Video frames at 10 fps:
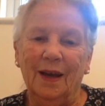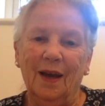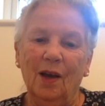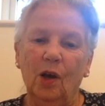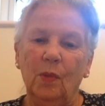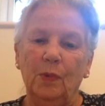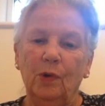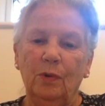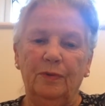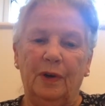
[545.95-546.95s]
I hope
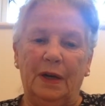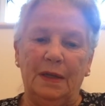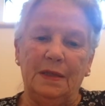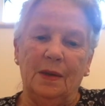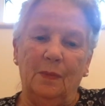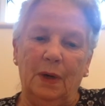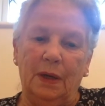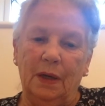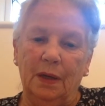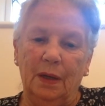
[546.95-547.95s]
you'll find someone
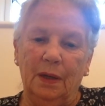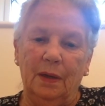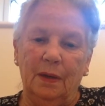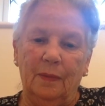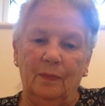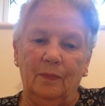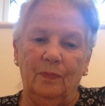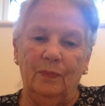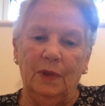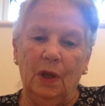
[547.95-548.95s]

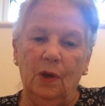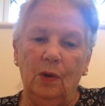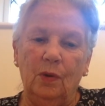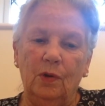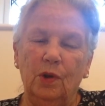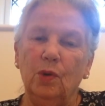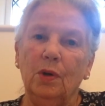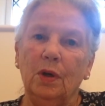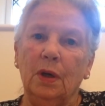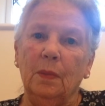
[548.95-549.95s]
who you
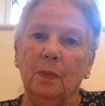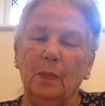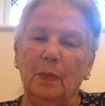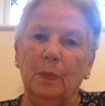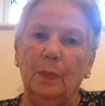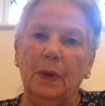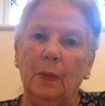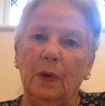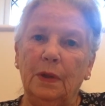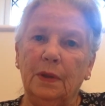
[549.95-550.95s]
can be
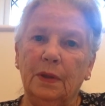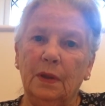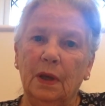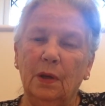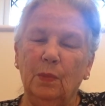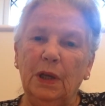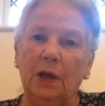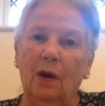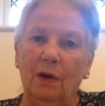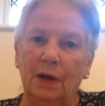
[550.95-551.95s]
with and be
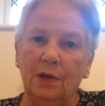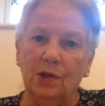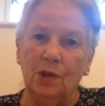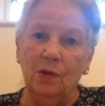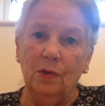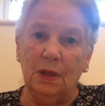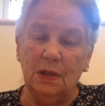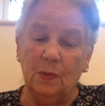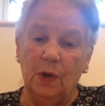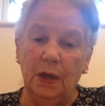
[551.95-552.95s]
kind to
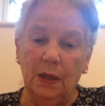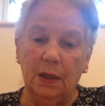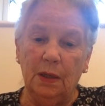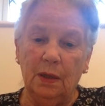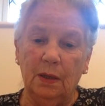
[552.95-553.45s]
this week.